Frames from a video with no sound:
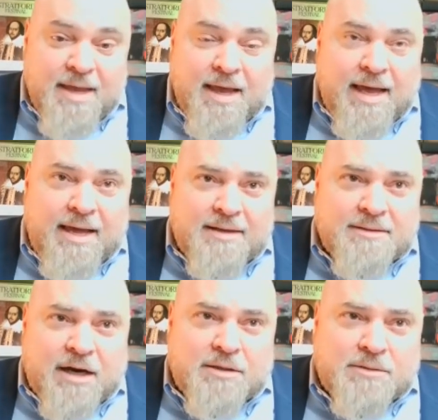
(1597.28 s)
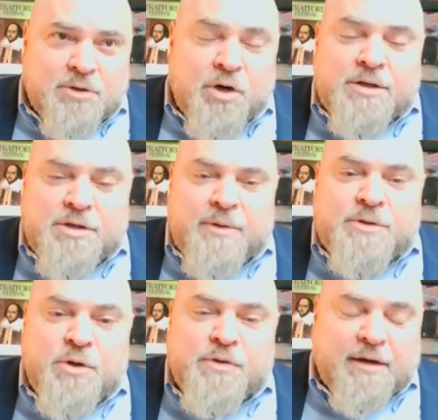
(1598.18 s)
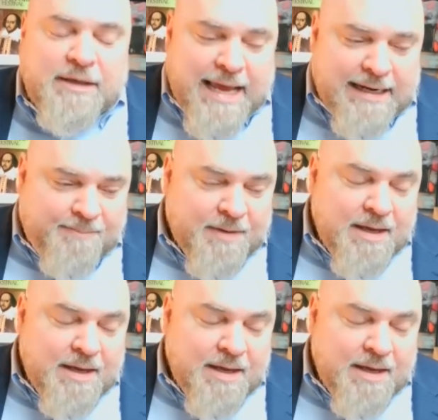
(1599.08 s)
North Carolina,